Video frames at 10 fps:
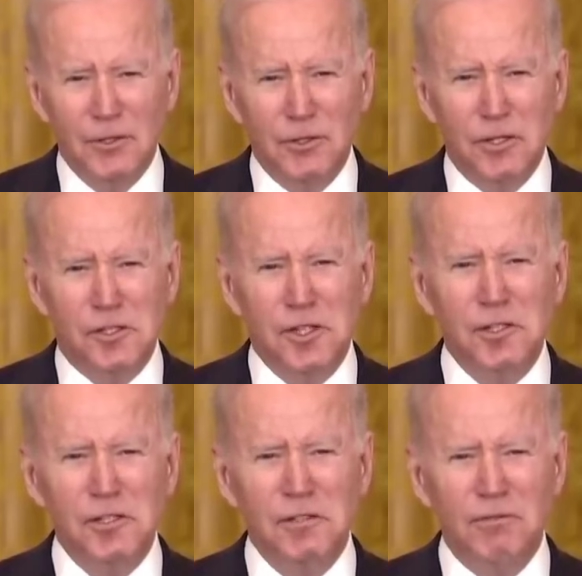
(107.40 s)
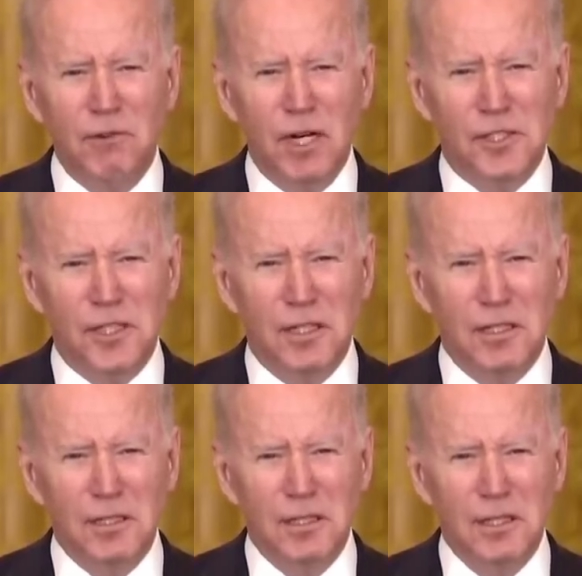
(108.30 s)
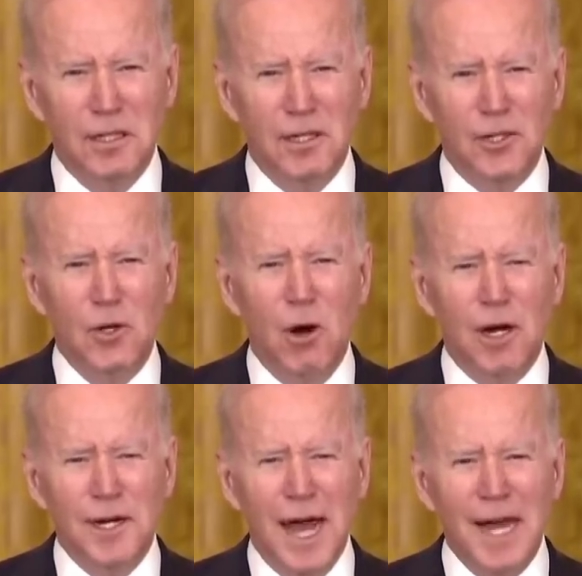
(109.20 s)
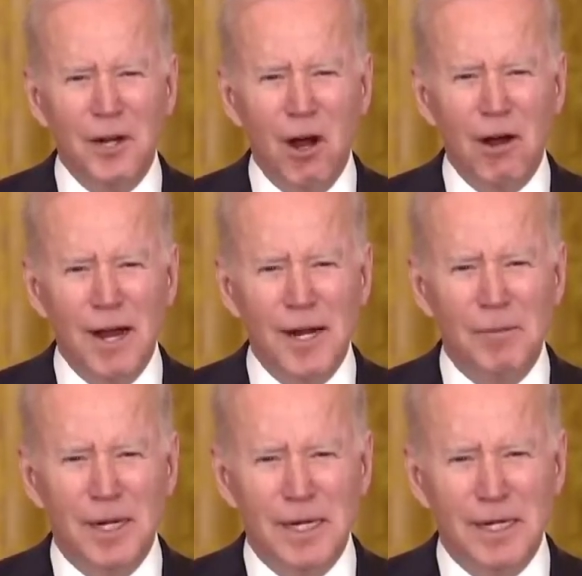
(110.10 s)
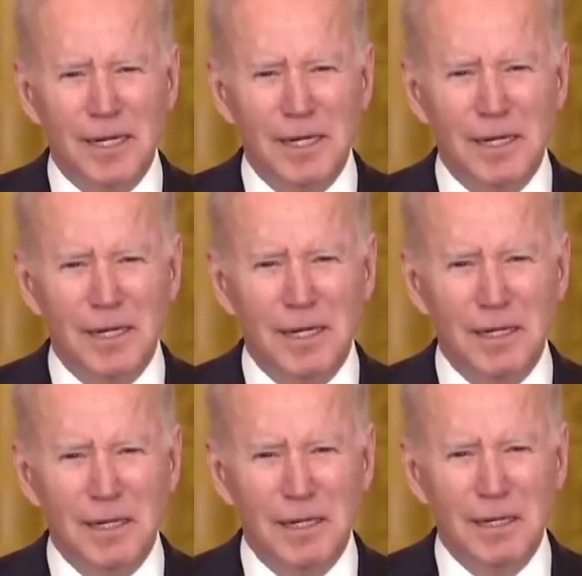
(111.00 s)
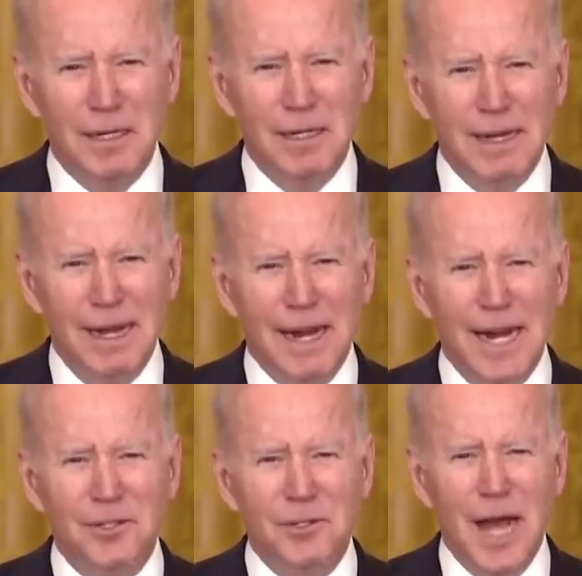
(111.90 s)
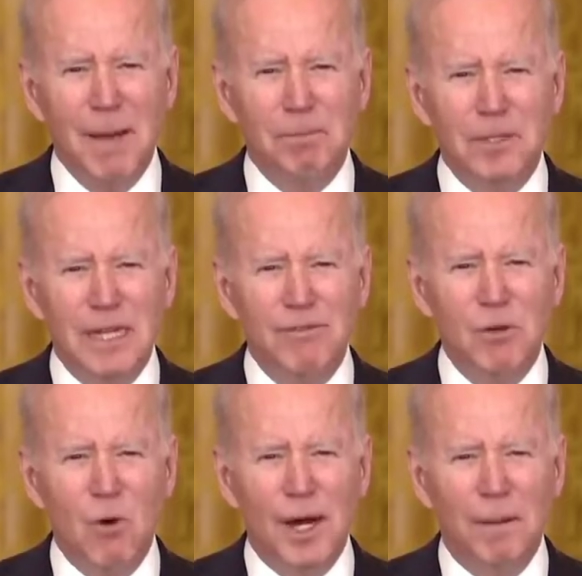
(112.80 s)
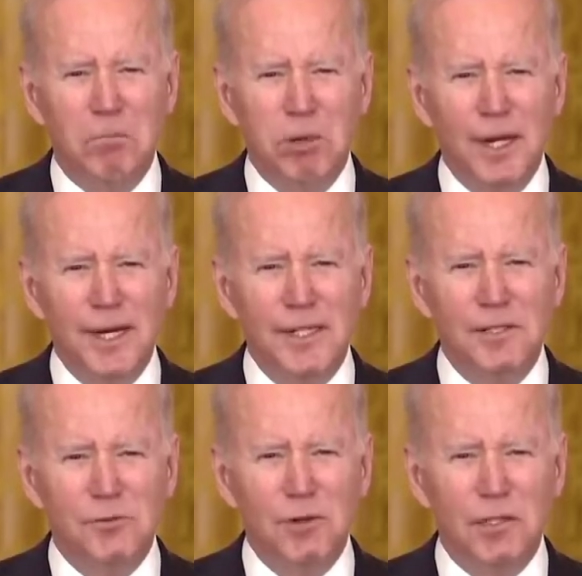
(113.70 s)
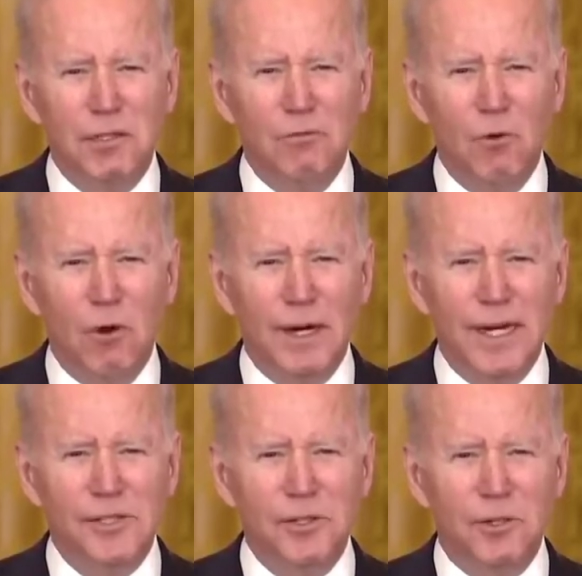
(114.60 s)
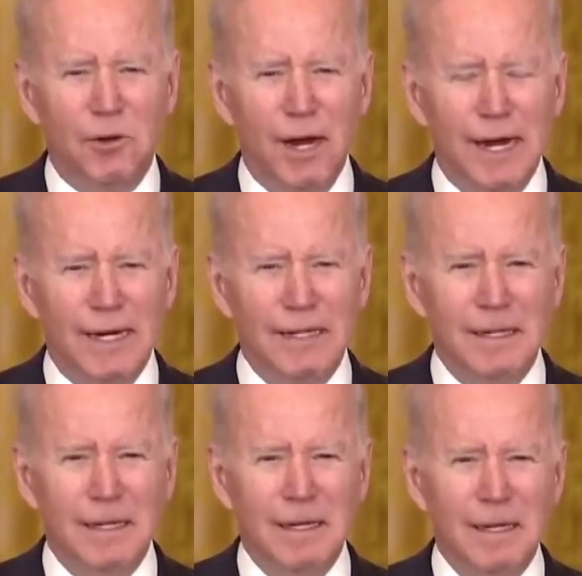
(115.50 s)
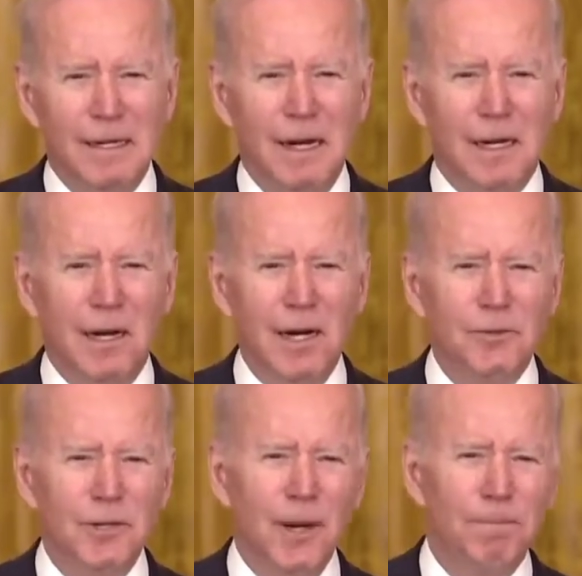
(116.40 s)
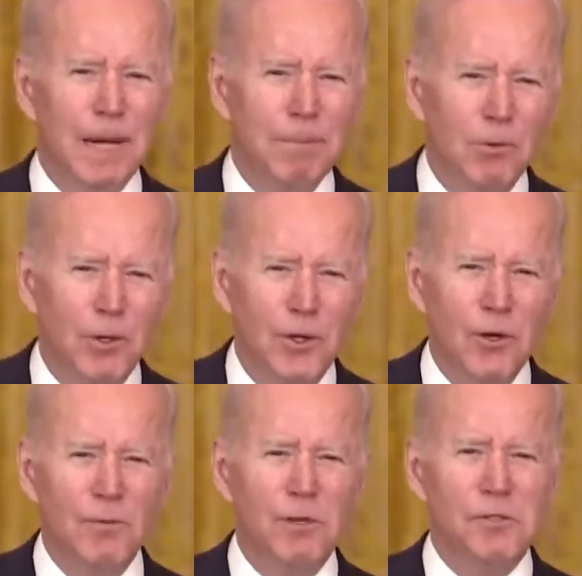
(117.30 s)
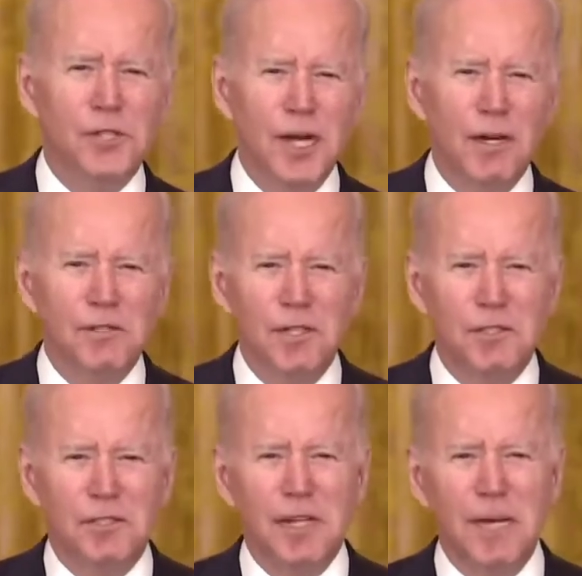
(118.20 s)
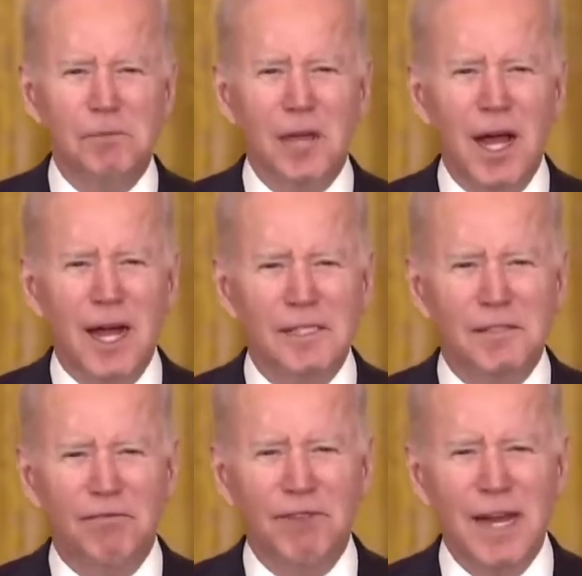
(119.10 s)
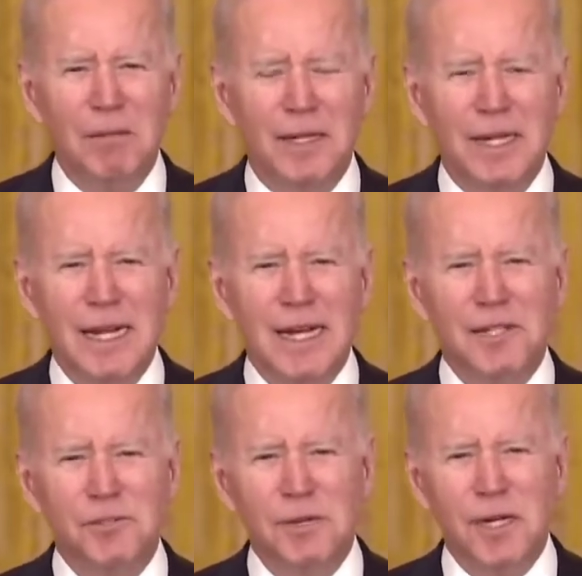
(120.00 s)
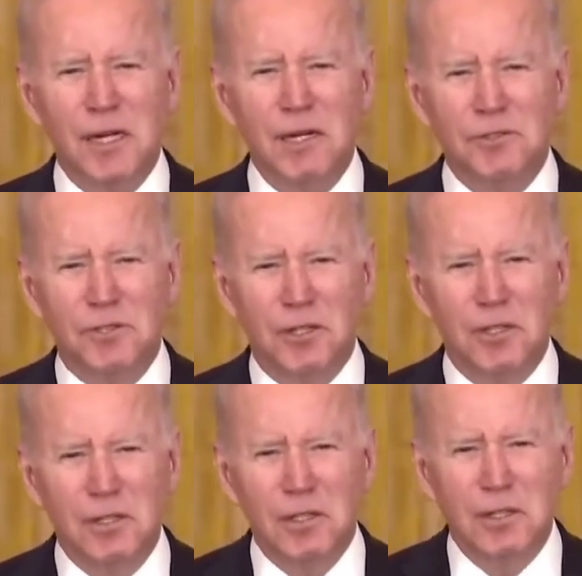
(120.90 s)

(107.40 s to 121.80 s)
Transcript: To the citizens of Russia, you are not our enemy. And I do not believe you want a bloody, destructive war against Ukraine, a country and a people with whom you share such deep ties of family, history, and culture.